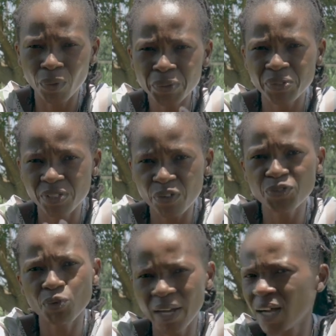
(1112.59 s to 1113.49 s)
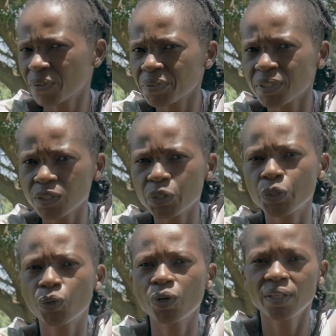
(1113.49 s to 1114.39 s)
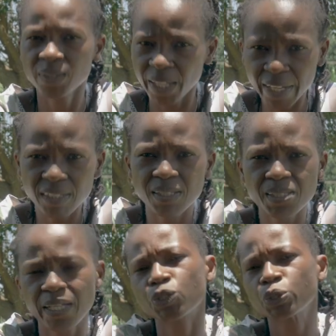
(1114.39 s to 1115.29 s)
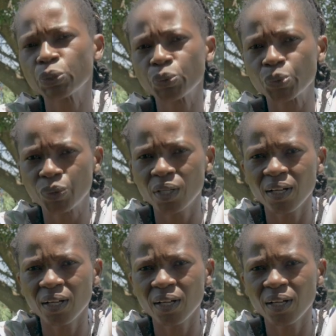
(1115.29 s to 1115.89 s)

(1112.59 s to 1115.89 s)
Hold yourself to account. You know, the actions that you do,